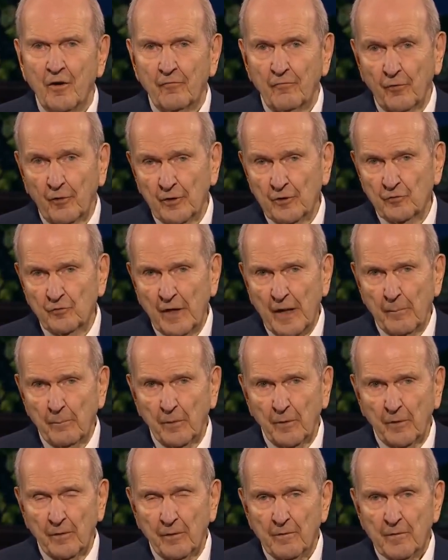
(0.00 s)
For
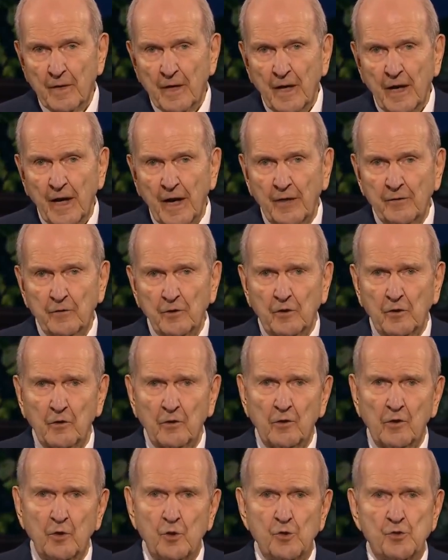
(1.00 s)
example, at the
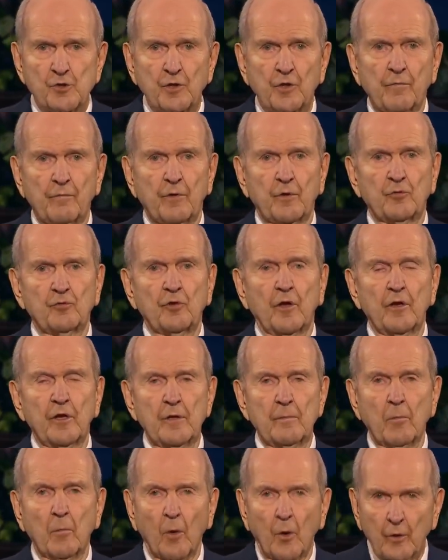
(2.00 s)
conclusion of the
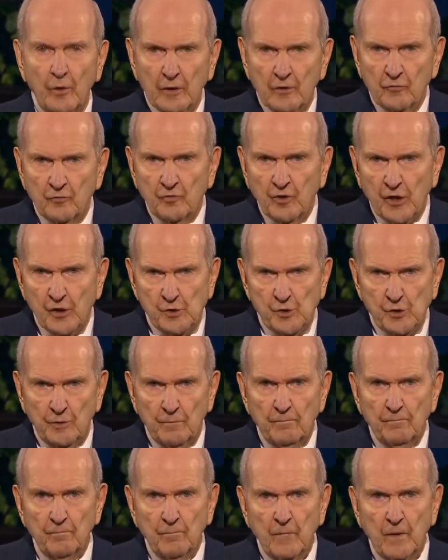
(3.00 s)
Sunday morning
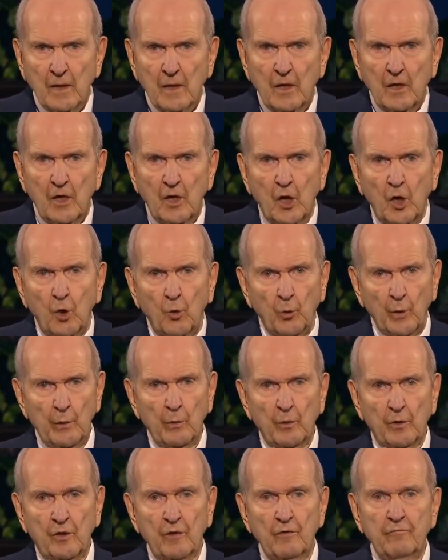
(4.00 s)
session, we
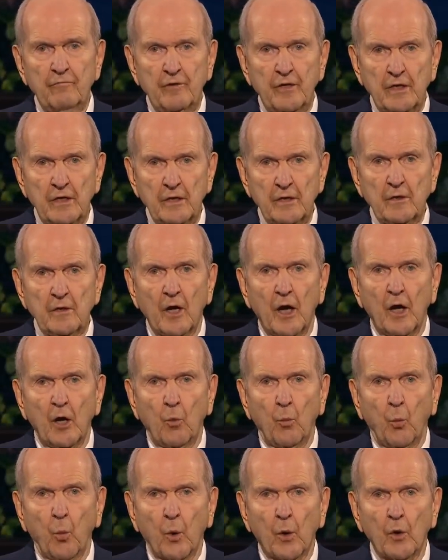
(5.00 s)
will convene
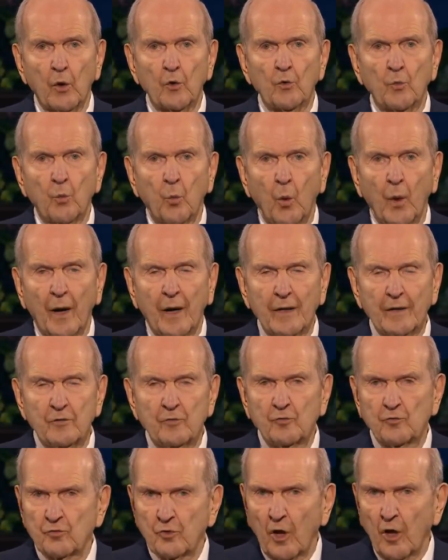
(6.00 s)
a worldwide
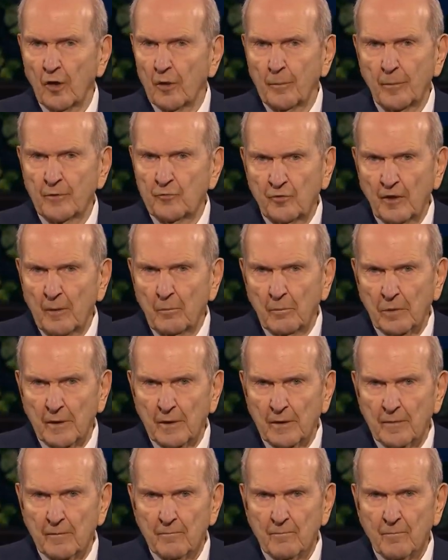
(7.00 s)
solemn
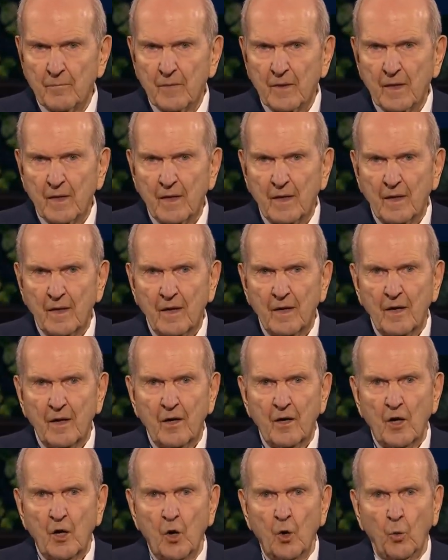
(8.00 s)
assembly
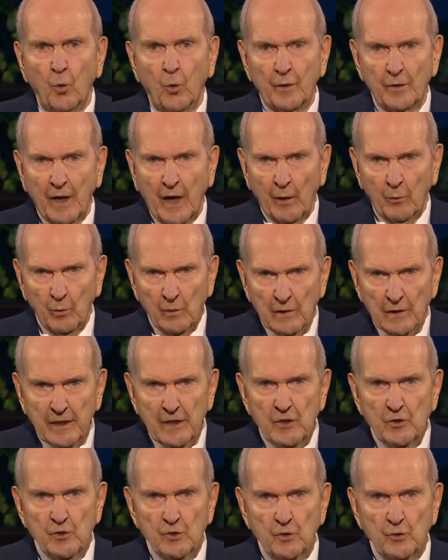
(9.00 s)
when I will
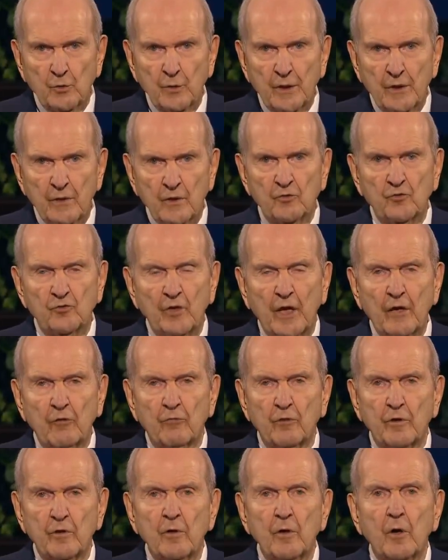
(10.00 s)
lead you in the
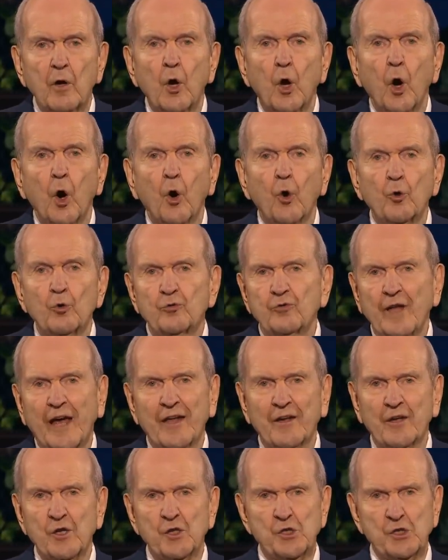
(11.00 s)
sacred
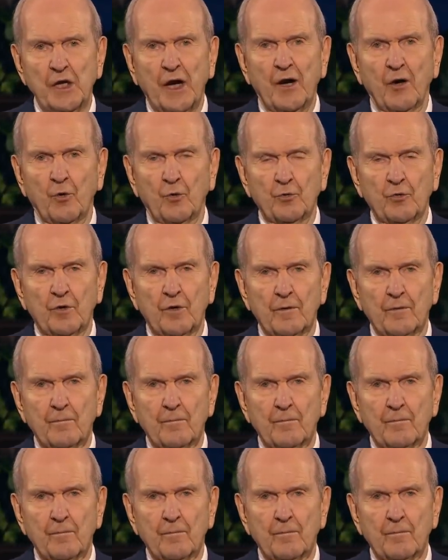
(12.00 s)
Hosanna shout.